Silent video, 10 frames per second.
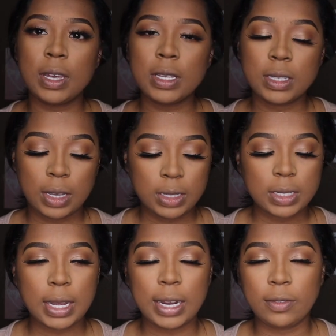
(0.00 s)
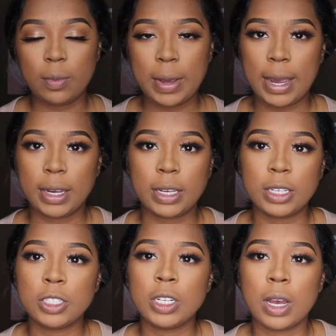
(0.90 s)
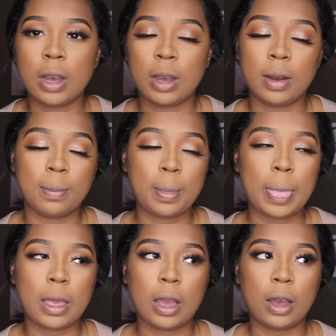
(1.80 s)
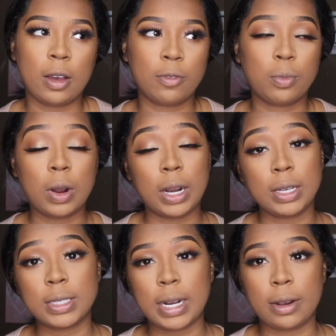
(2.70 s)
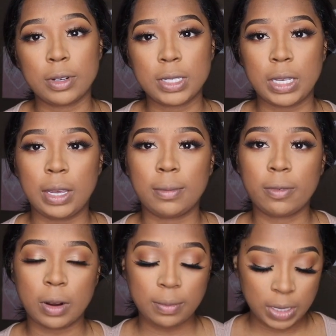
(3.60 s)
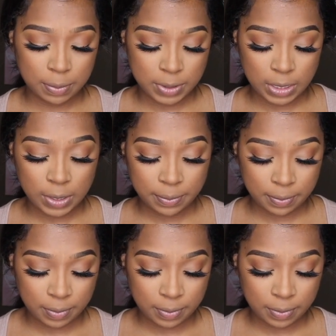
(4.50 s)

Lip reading: this inside of a package of products that I received from Ipsy.